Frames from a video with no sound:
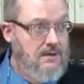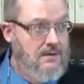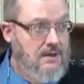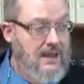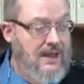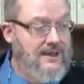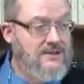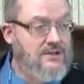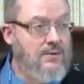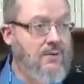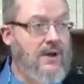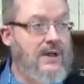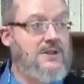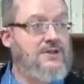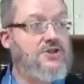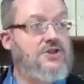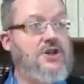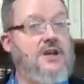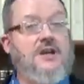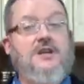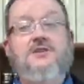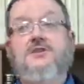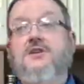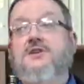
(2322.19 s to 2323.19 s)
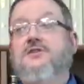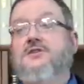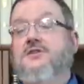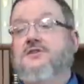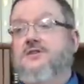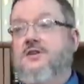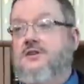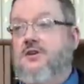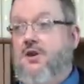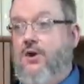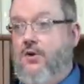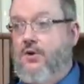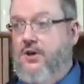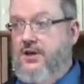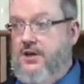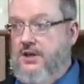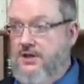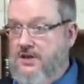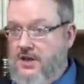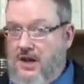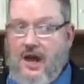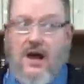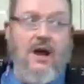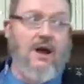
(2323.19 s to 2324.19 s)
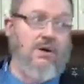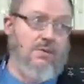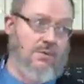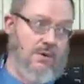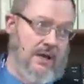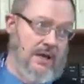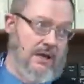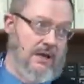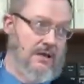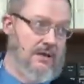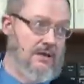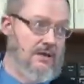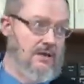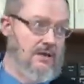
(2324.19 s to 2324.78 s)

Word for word: That's why Jesus is encoded in Yahweh.